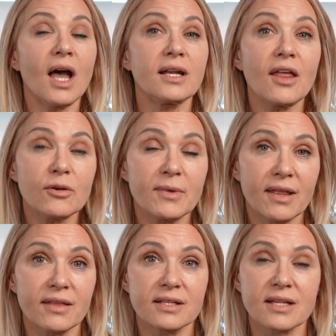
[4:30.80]
Another
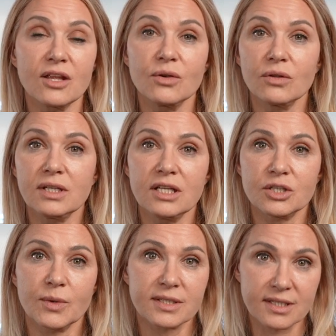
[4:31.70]
myth is that you only need
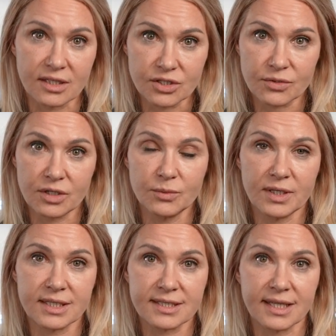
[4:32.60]
to wear sunscreen
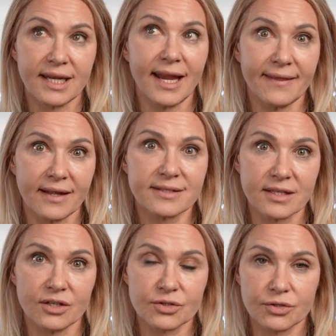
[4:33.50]
when it's sunny, and that's
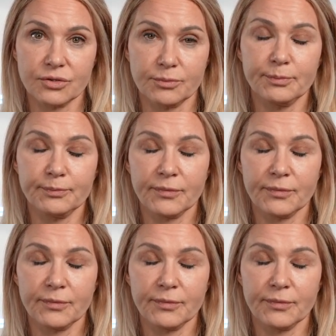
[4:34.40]
not true.